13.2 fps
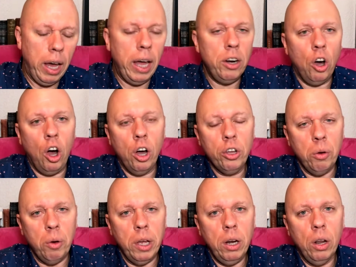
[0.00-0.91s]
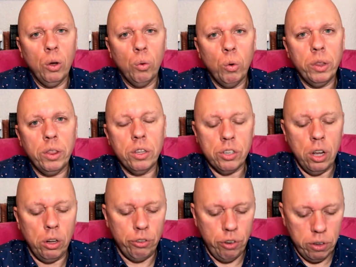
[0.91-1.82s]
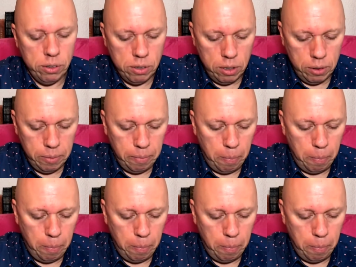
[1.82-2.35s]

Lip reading: and arguing with the soldiers.